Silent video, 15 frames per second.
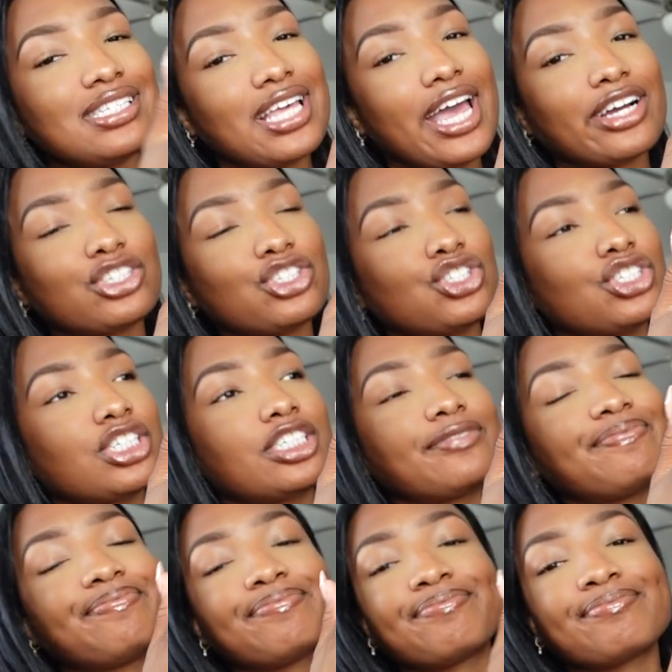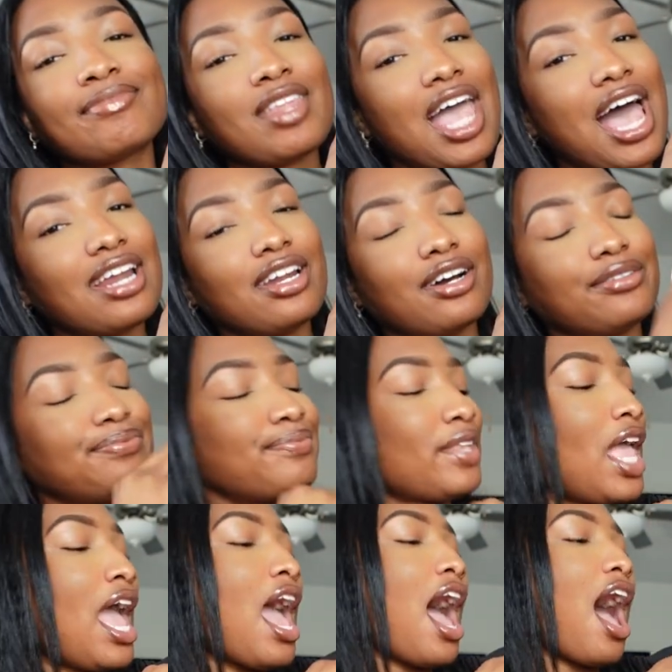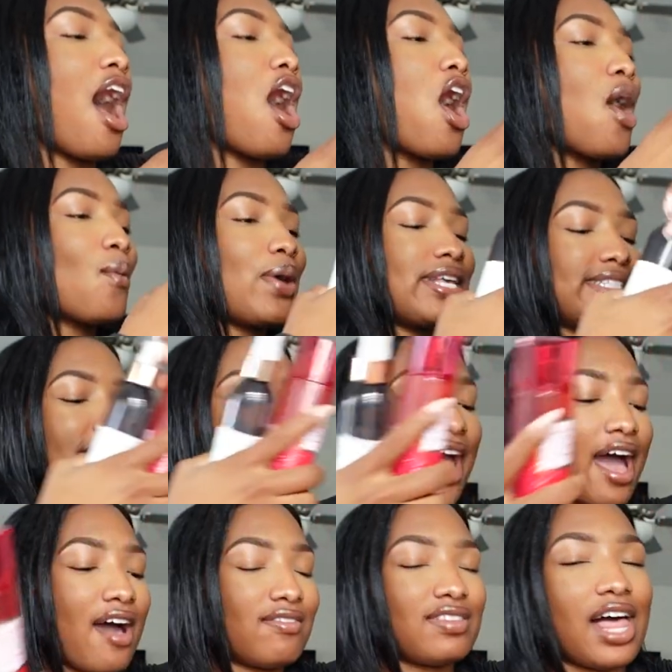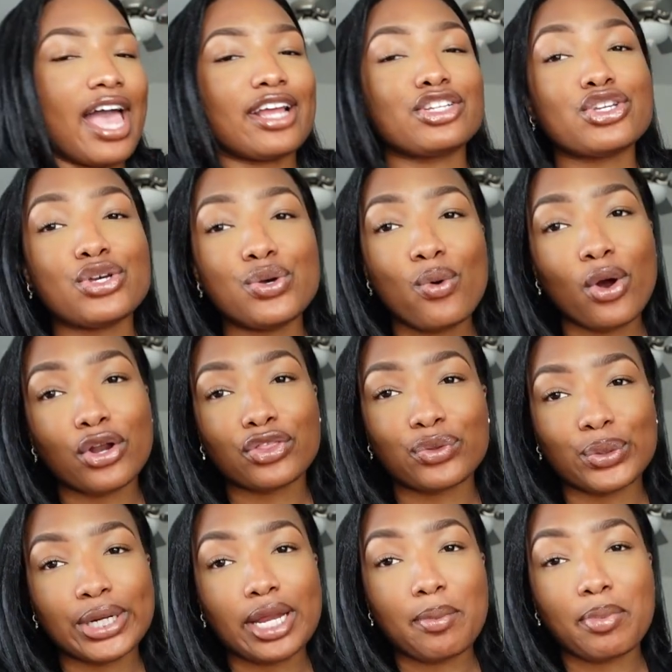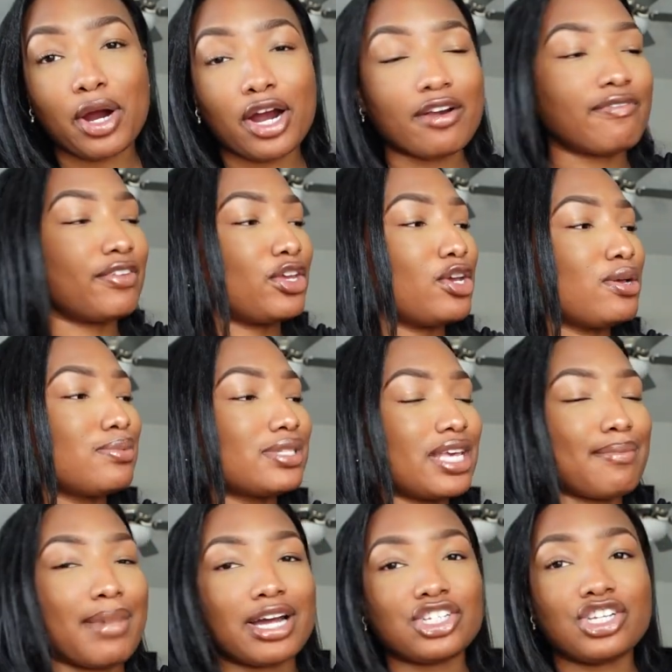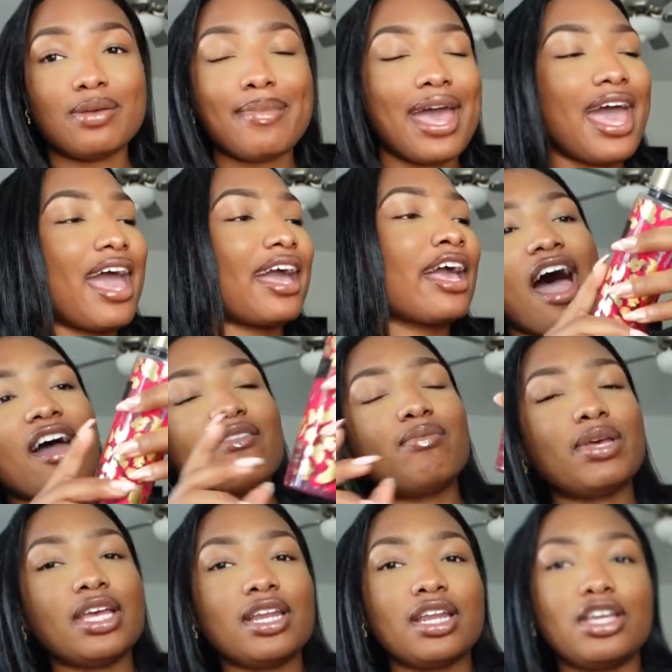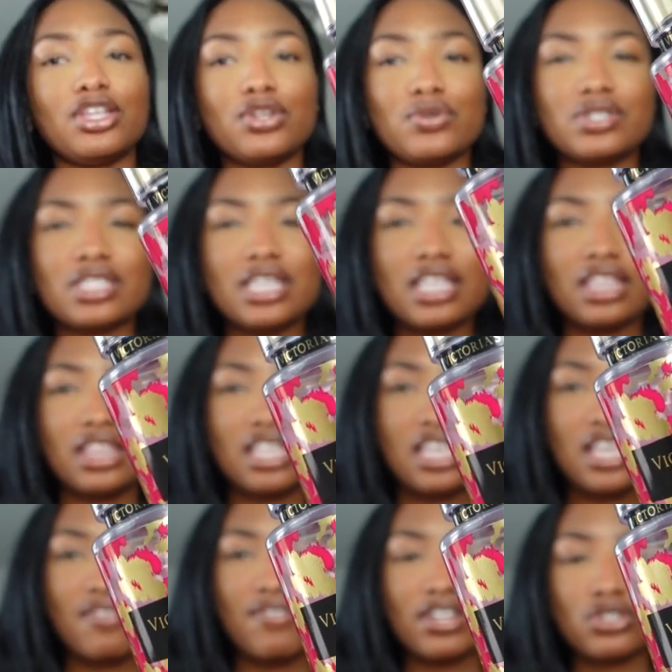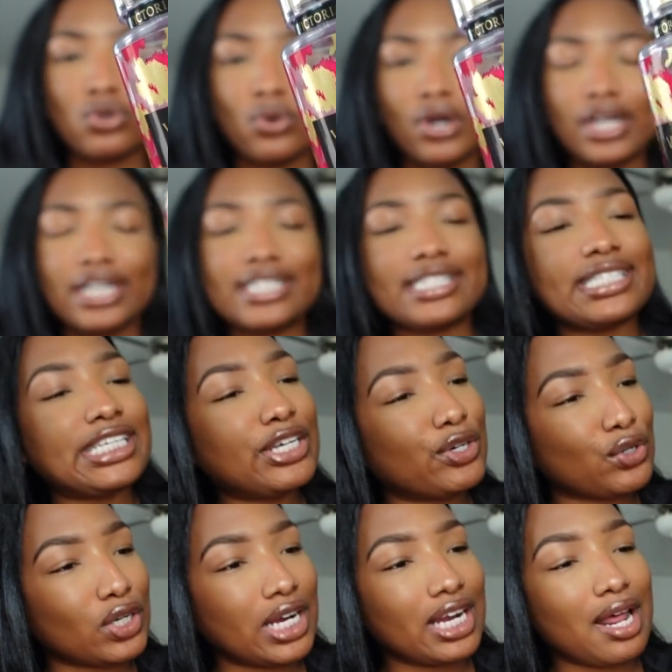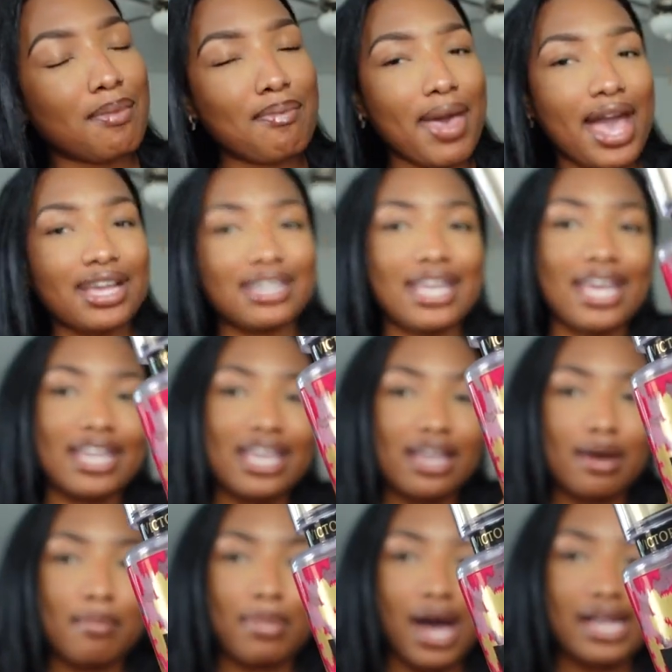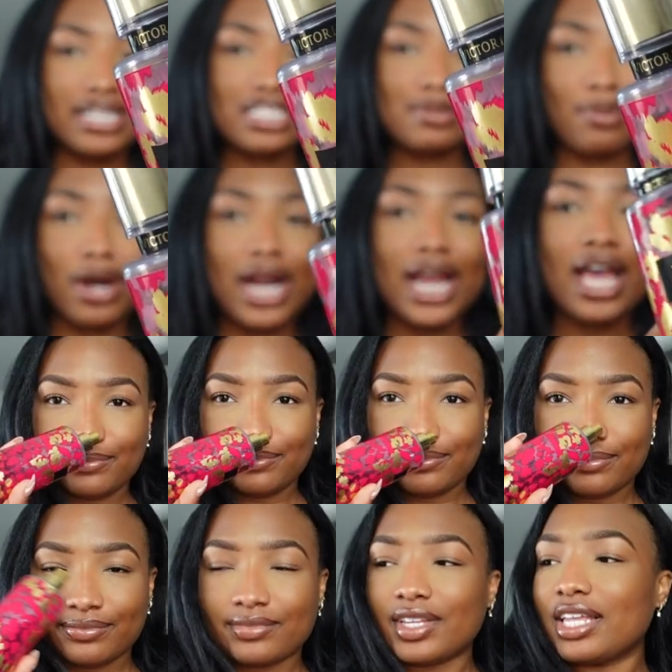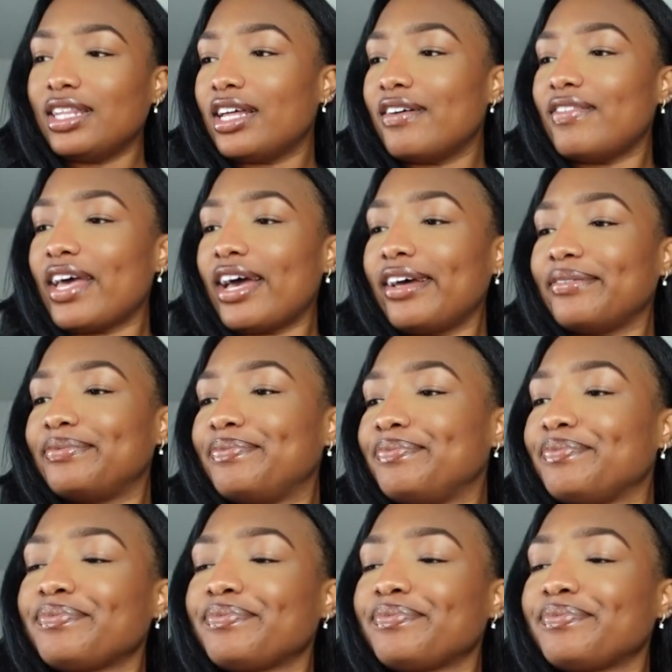is extra, I know. I always have like two or three perfumes in my gym bag. I've been using the Victoria's Secret Magnetic Body Spray. Love that.